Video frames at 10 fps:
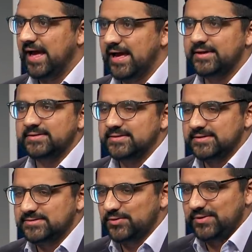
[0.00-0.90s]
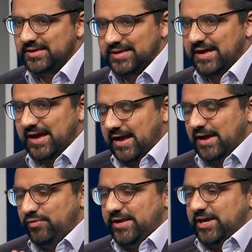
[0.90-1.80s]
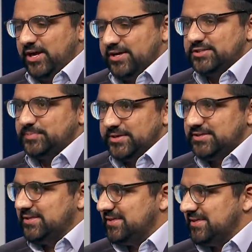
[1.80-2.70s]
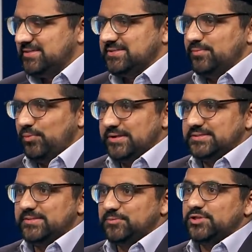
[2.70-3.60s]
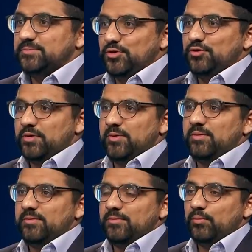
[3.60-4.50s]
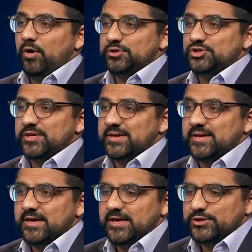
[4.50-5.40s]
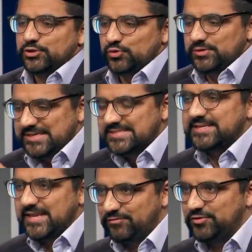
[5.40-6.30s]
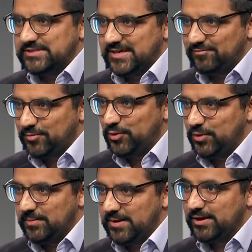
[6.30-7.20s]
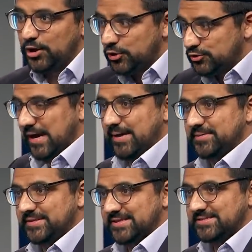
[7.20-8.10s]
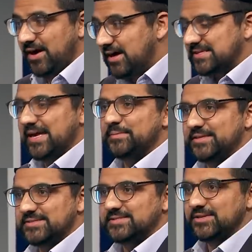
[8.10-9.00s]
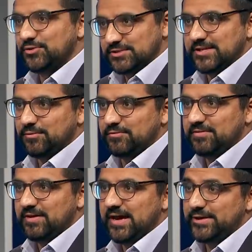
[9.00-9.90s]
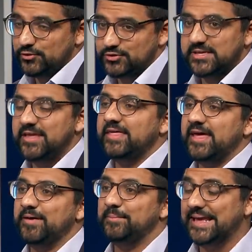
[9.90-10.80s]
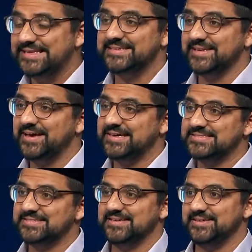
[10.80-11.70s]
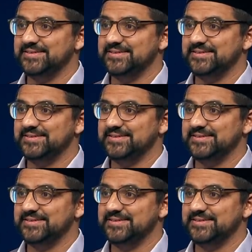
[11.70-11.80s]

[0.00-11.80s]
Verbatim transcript: And so I, I really urge, especially these Western Muslim youth who are watching, to disconnect for a second from your ulama, go to Ahmadis, ask Ahmadis yourself, and you'll see their blatant lies.